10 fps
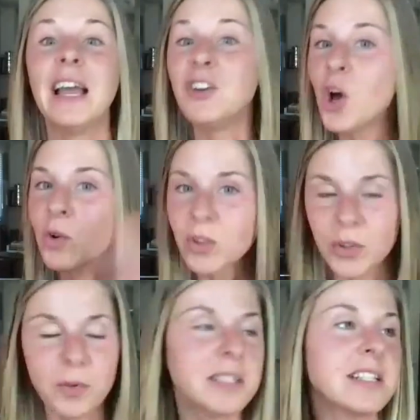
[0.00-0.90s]
and no
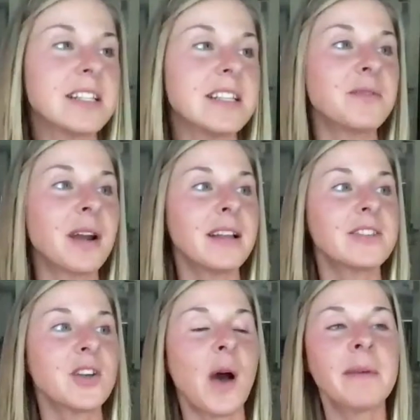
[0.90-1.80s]
clue what this is, right?
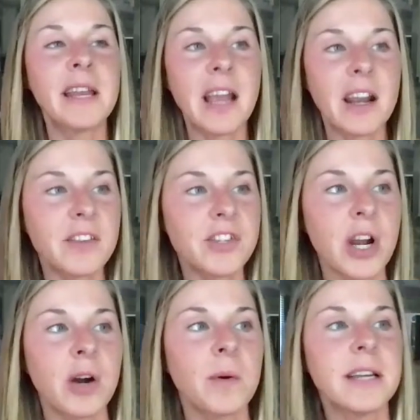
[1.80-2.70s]
So I'm getting out of the
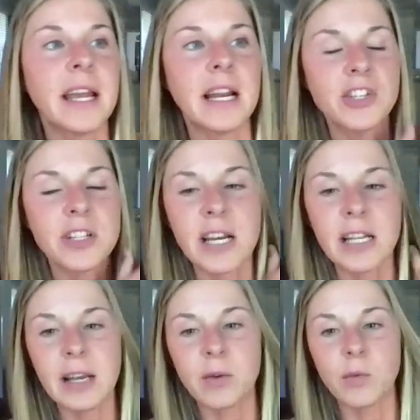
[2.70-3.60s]
shower one day and I just kind
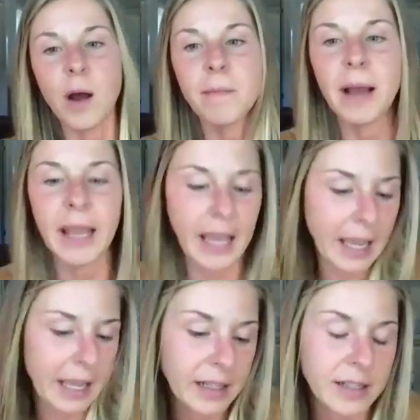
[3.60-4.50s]
of like rub my
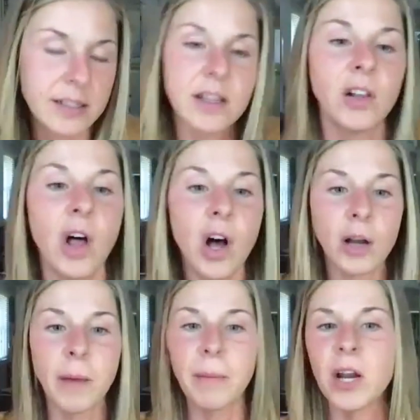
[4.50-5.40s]
hands
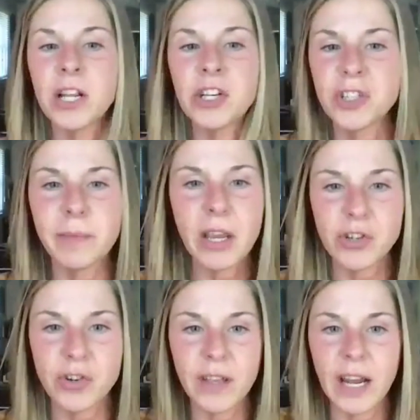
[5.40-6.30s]
along my body just to make
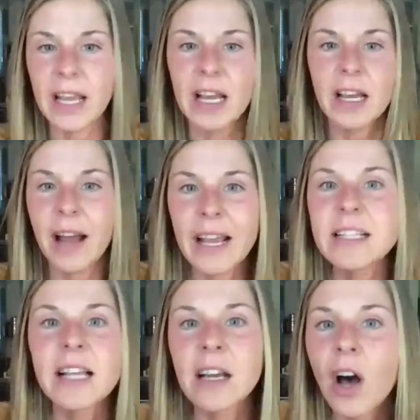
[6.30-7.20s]
sure that I
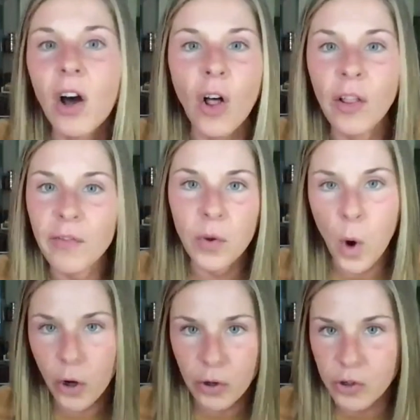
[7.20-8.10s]
guess I got all of the
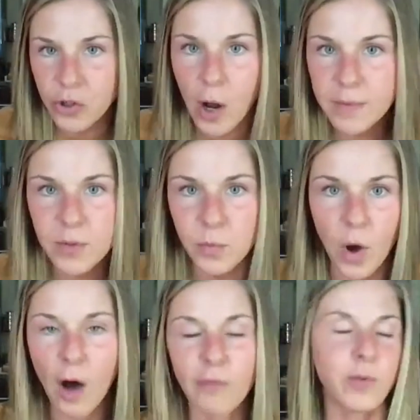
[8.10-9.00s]
water drops
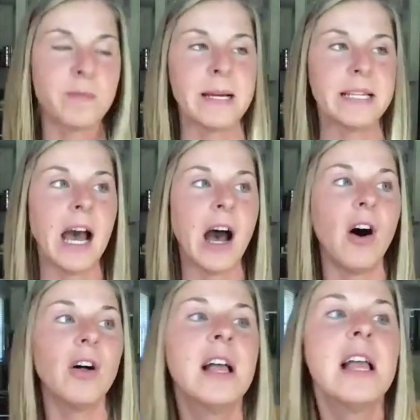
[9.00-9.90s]
off with my
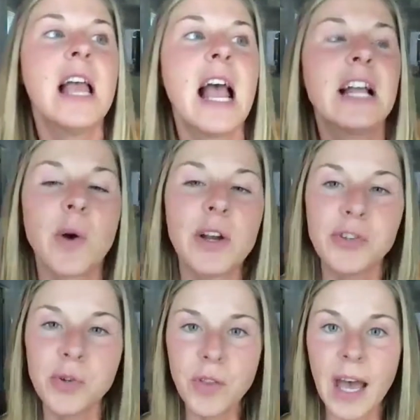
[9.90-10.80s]
towel. And so I
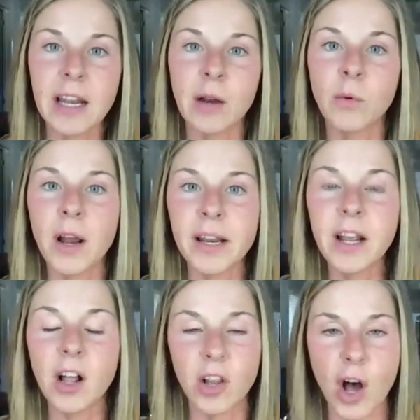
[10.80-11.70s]
do that and I run
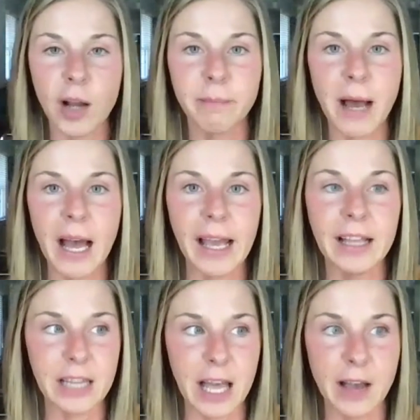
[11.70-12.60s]
it along
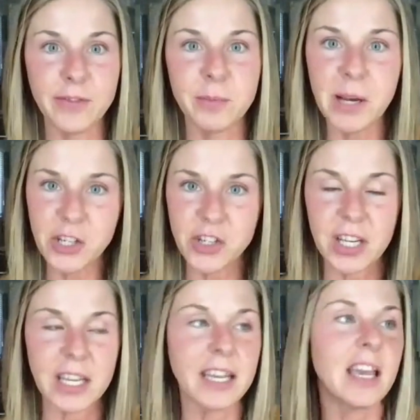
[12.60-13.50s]
my left butt
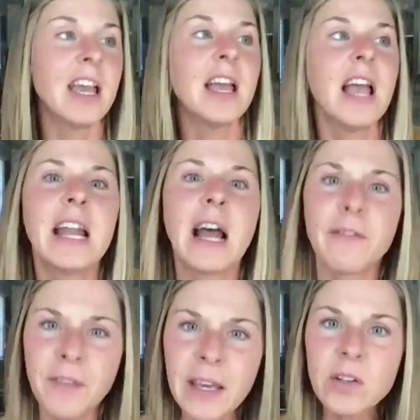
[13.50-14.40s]
cheek. And I
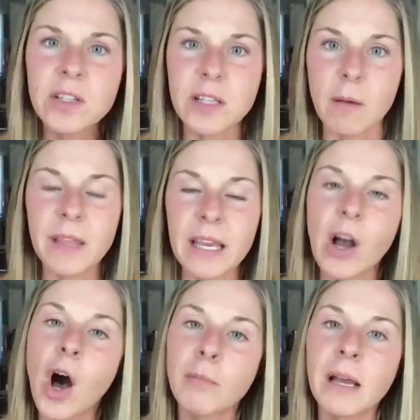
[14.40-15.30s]
feel something
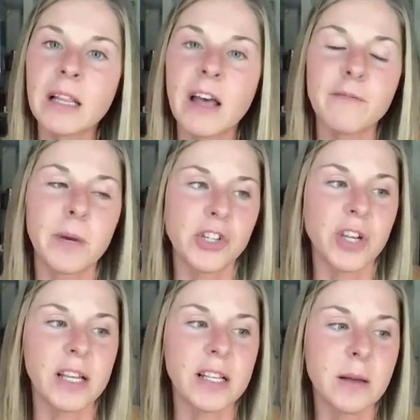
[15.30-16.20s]
on my left butt
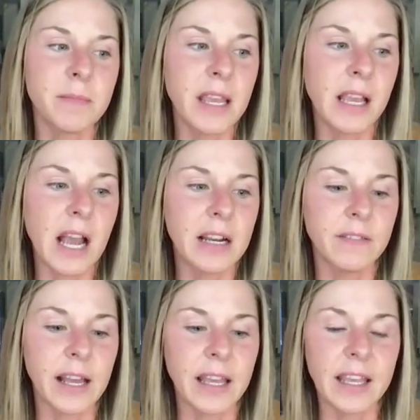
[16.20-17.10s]
cheek, something kind
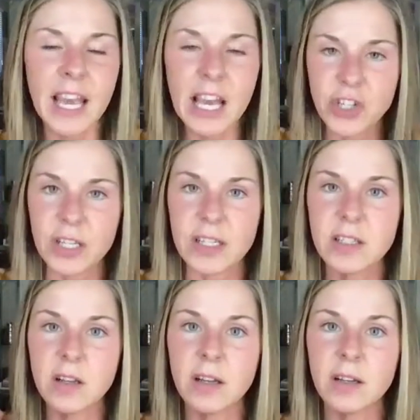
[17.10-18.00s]
of like
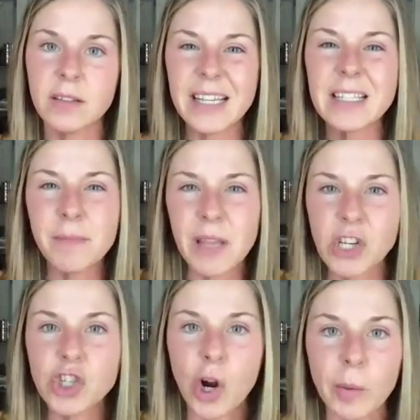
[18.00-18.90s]
catches, like something
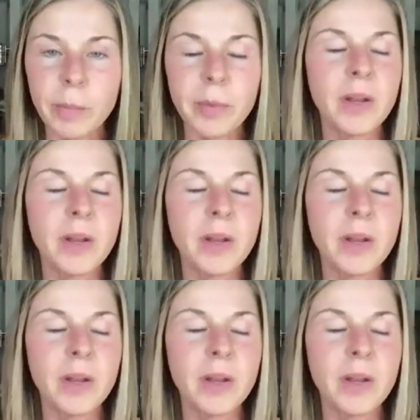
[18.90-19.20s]
sharp